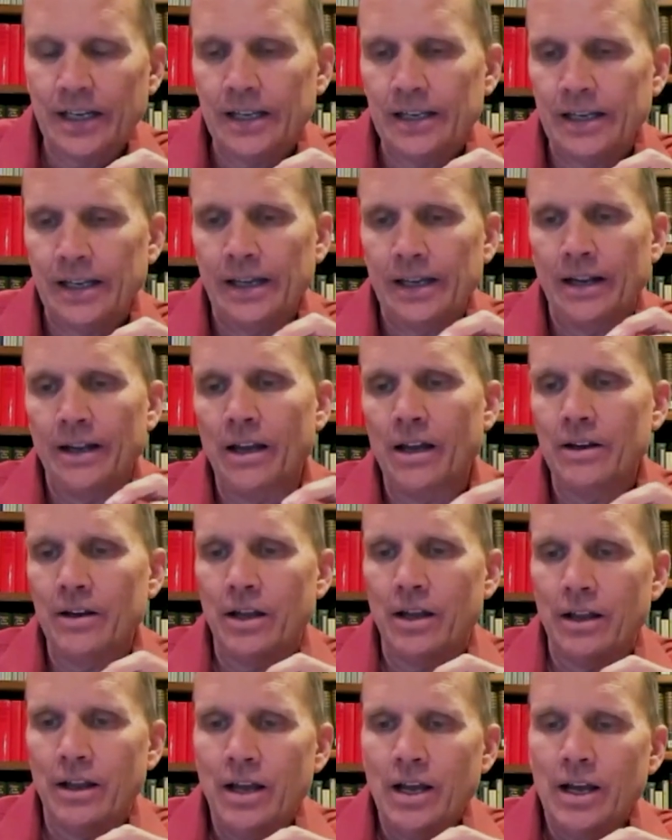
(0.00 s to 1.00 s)
And and
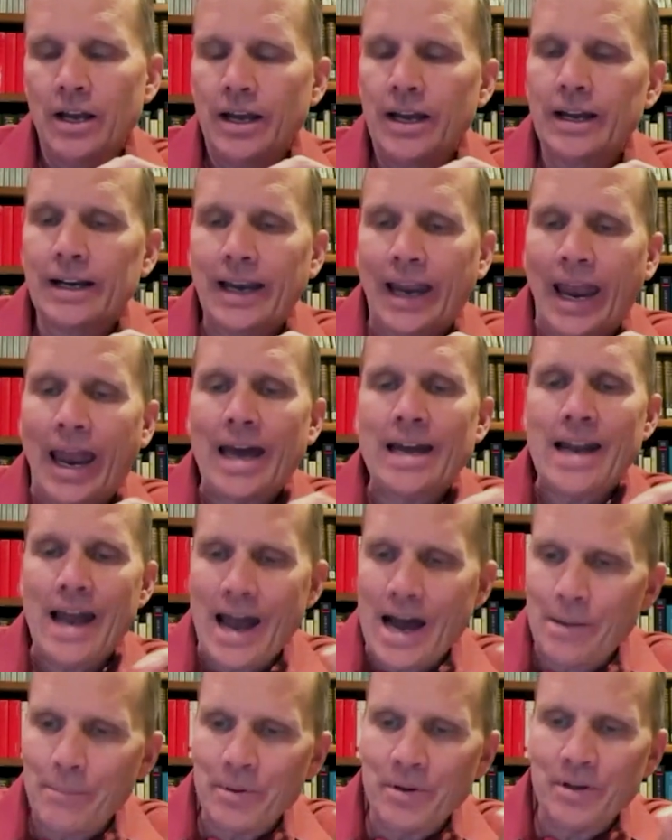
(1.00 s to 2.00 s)
it it, it can
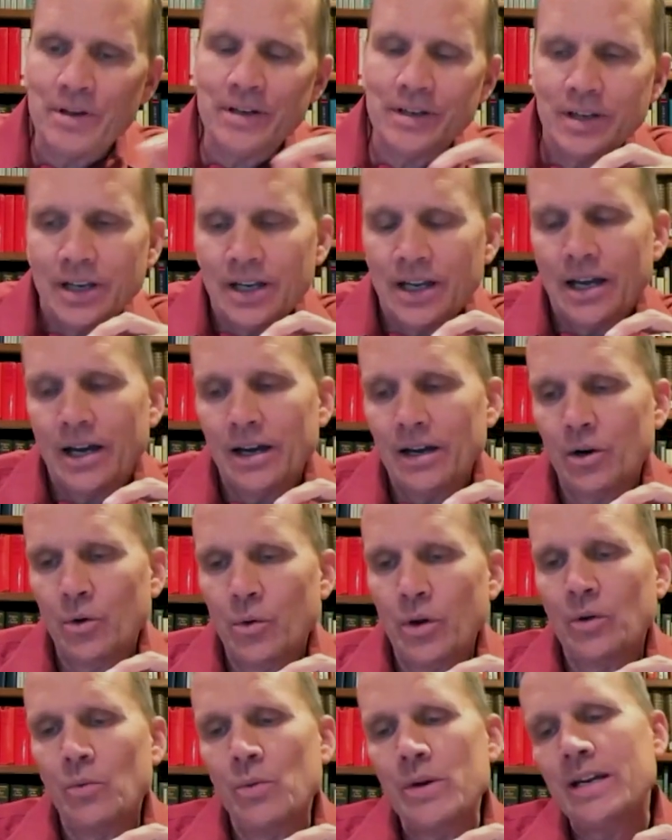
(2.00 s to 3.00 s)
happen on a
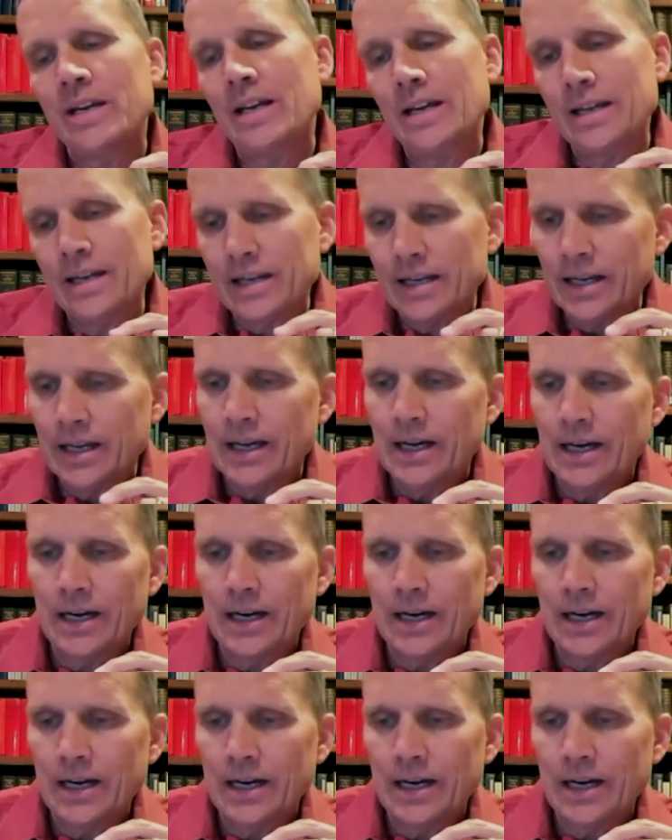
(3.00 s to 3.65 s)
quick weekend.